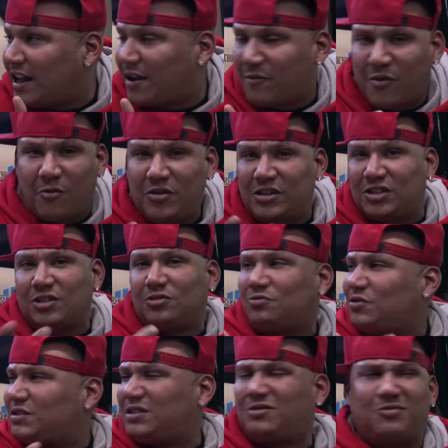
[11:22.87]
Like when we chilled,
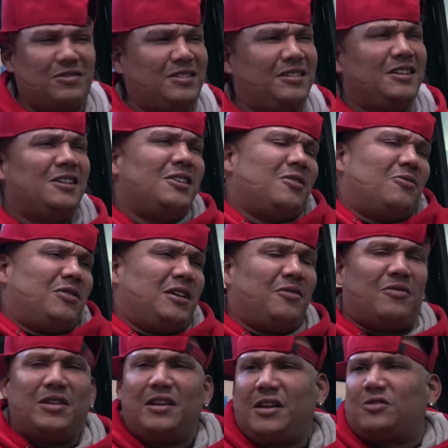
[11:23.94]
we ain't
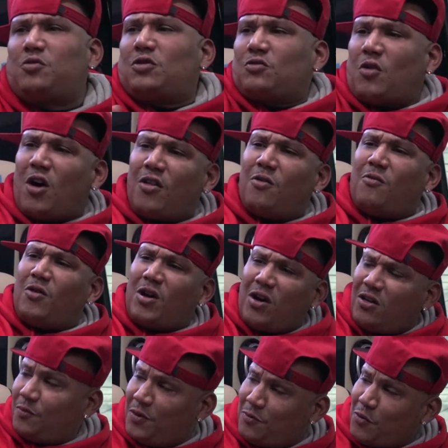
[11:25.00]
really, it was when
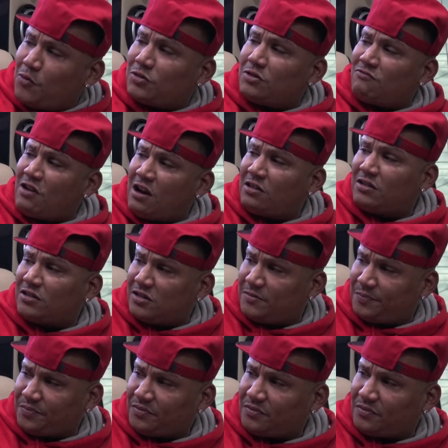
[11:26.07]
other people was around us.